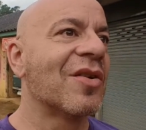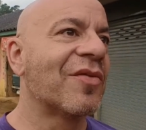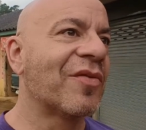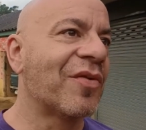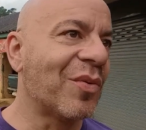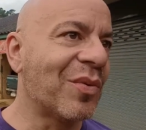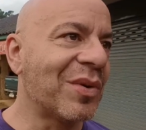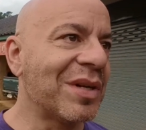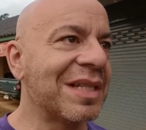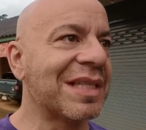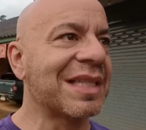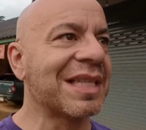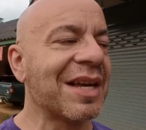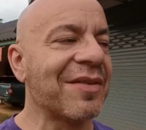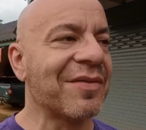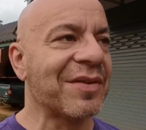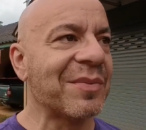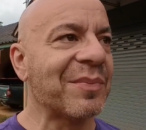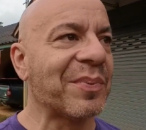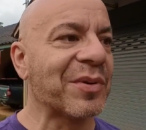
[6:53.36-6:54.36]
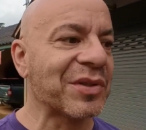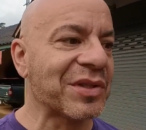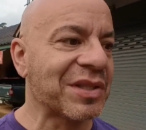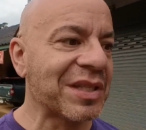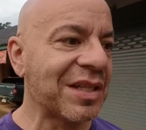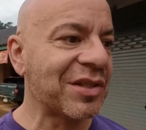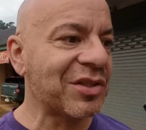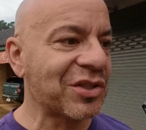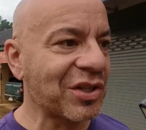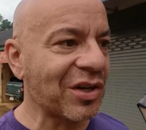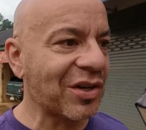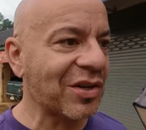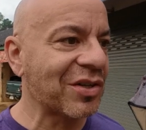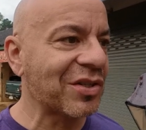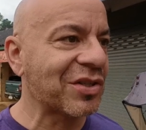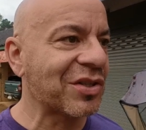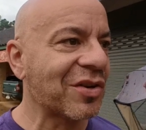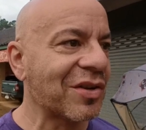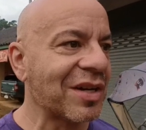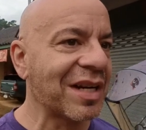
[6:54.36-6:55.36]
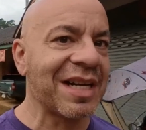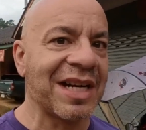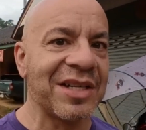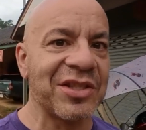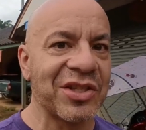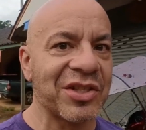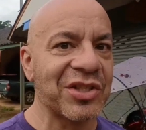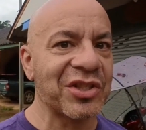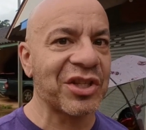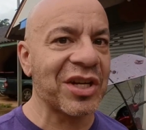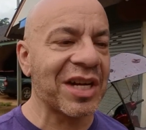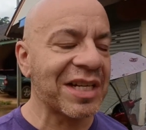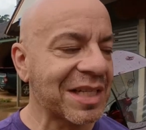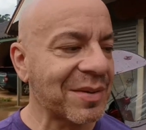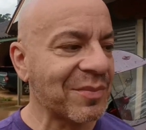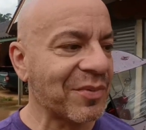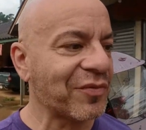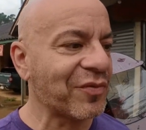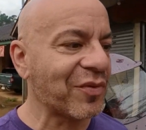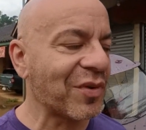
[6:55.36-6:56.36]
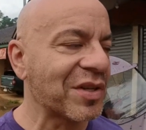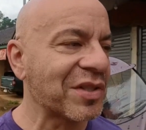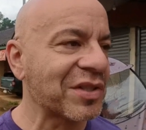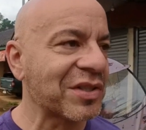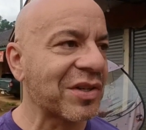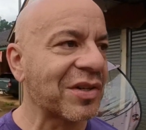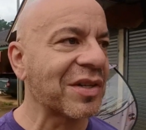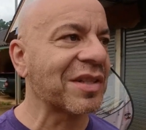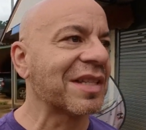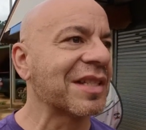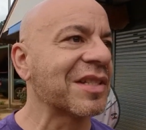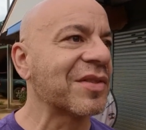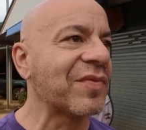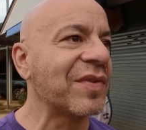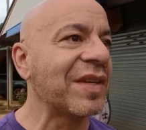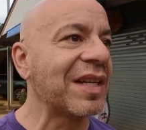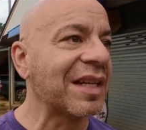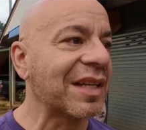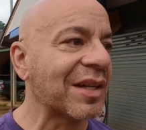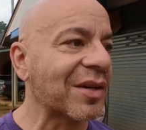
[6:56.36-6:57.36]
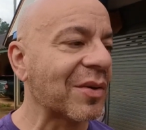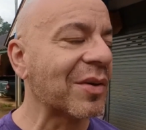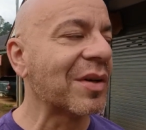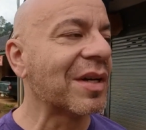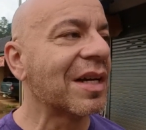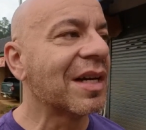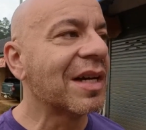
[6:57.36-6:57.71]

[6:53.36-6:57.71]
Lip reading: 47% charge on it. I just checked it before I started this video.